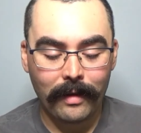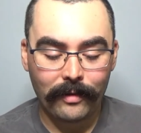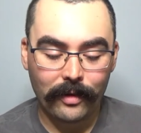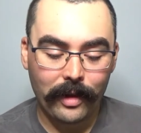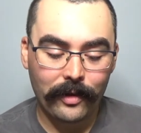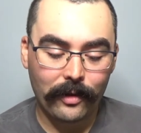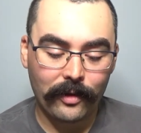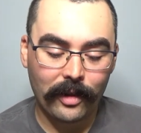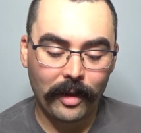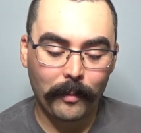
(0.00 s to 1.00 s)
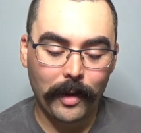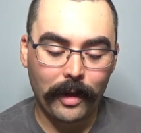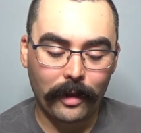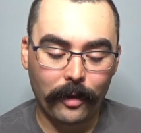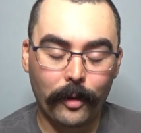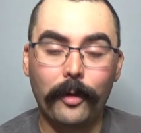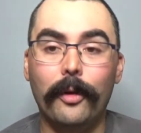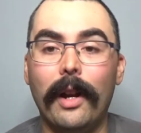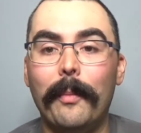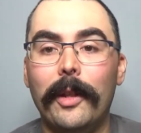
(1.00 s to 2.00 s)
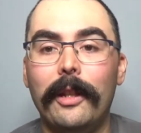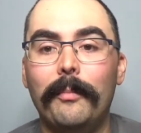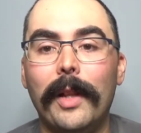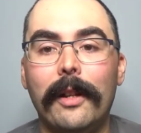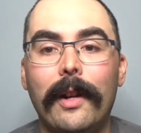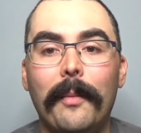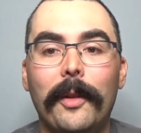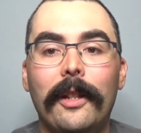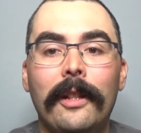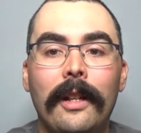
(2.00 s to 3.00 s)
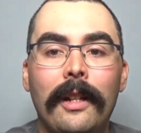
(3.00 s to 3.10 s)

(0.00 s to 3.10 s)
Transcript: So these are some black crappie